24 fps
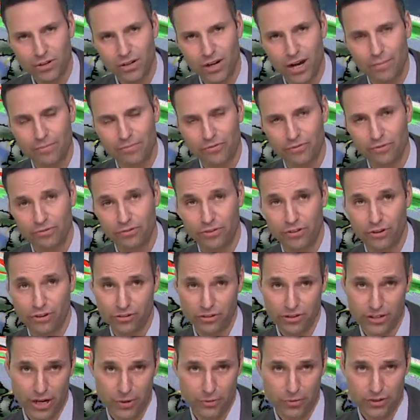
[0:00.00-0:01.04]
come through
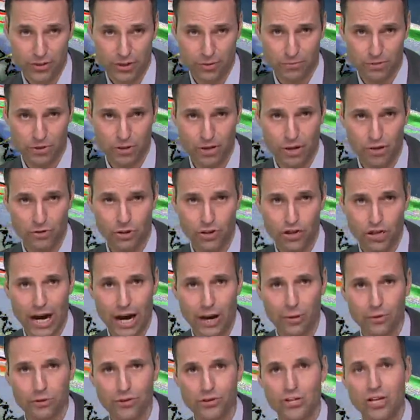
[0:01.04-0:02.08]
Thursday with some snow
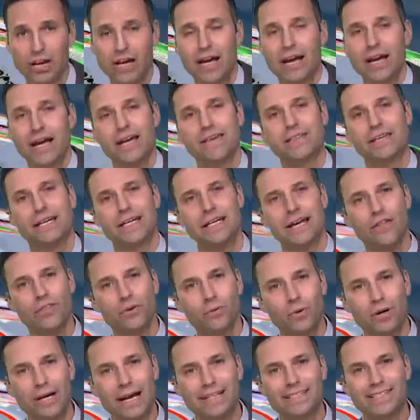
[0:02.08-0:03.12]
showers and then another
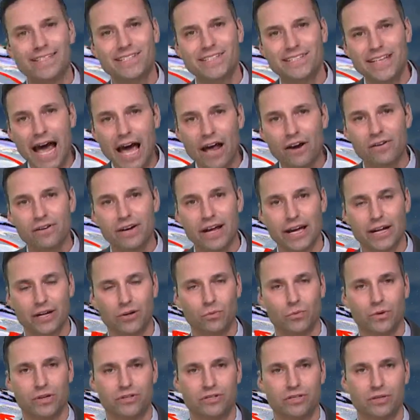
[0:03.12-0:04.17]
one on Saturday
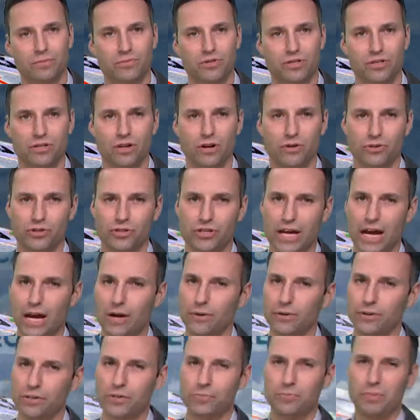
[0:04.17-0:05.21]
with some snow
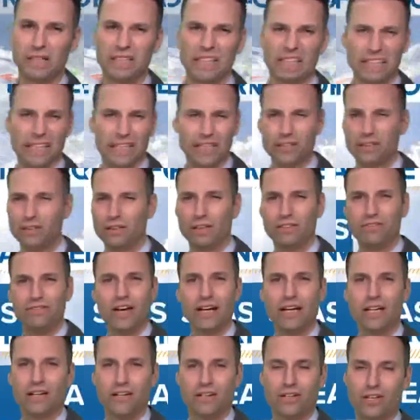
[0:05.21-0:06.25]
showers, but little, if
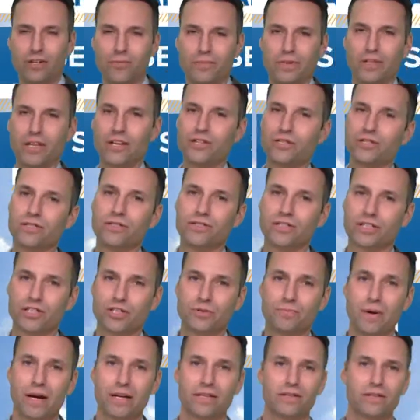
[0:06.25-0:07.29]
any, accumulation is
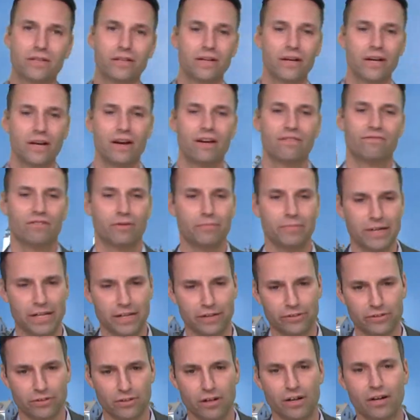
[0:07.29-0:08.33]
expected from
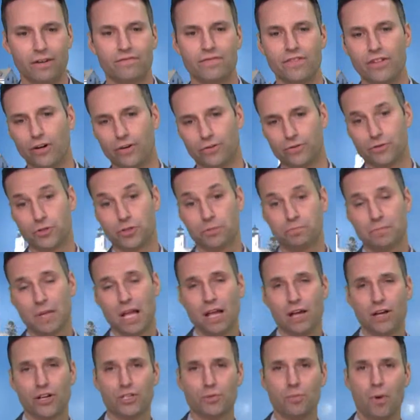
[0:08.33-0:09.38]
either of those.
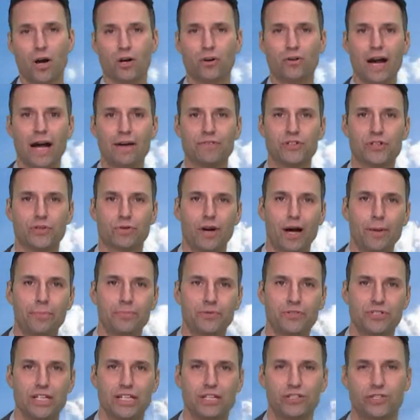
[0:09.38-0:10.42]
Small crafts are up,
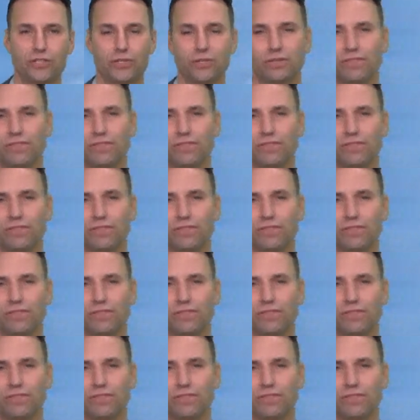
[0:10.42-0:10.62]
seas 2